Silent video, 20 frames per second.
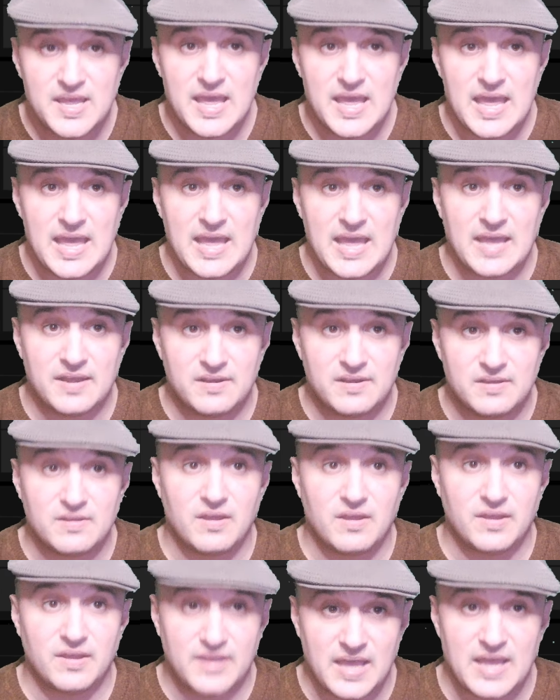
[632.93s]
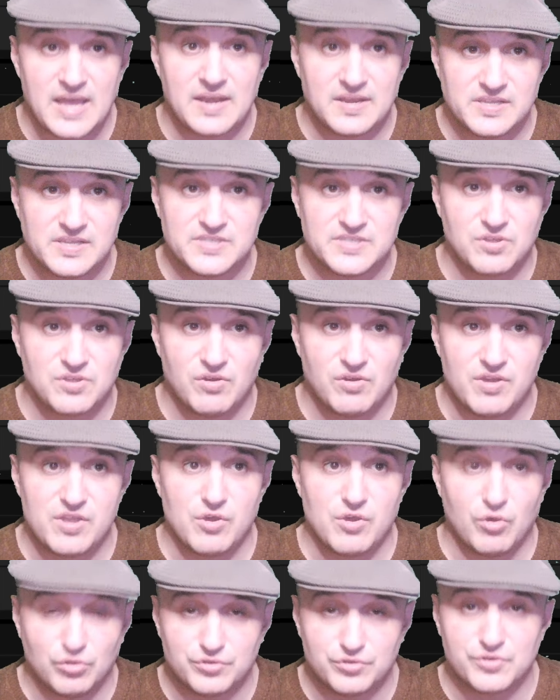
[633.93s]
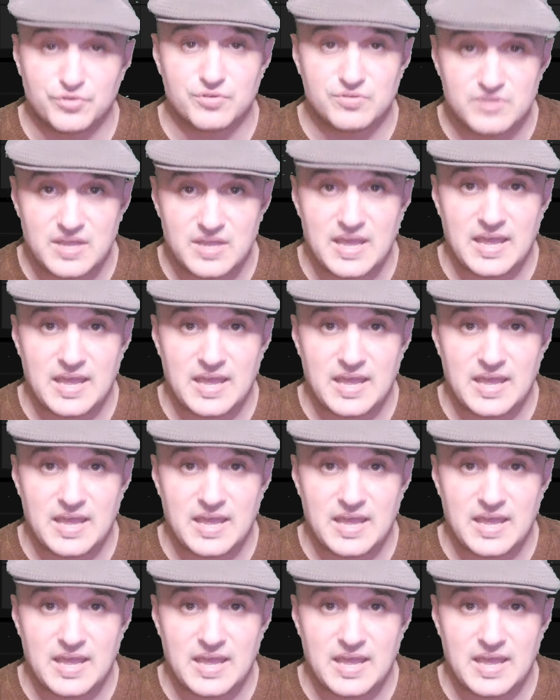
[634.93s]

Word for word: And again, he's only older,